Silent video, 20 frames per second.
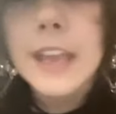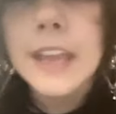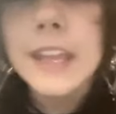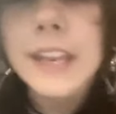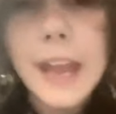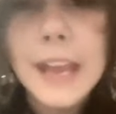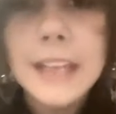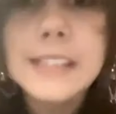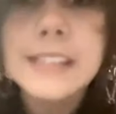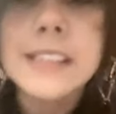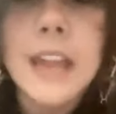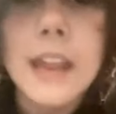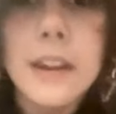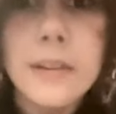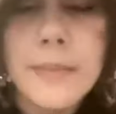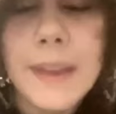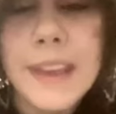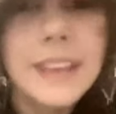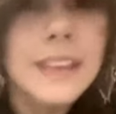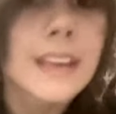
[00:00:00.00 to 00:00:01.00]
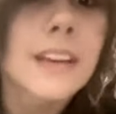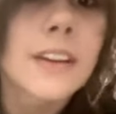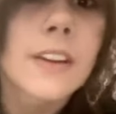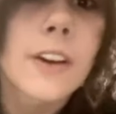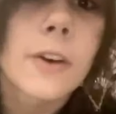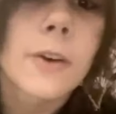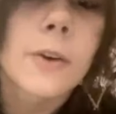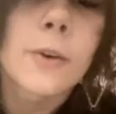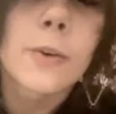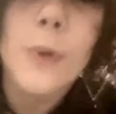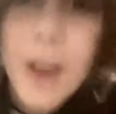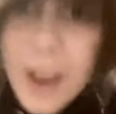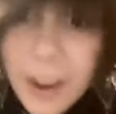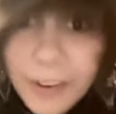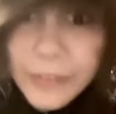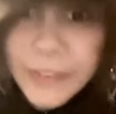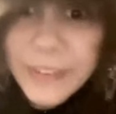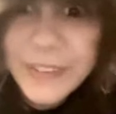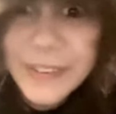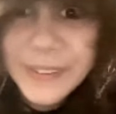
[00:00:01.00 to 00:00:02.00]
and I started making
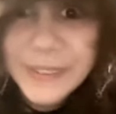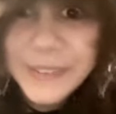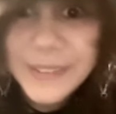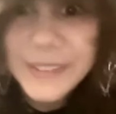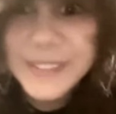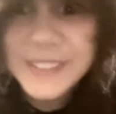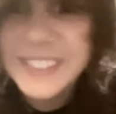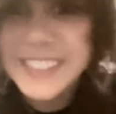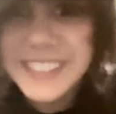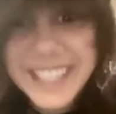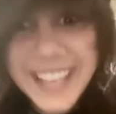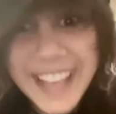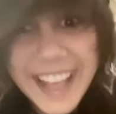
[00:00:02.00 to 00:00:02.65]
waffles!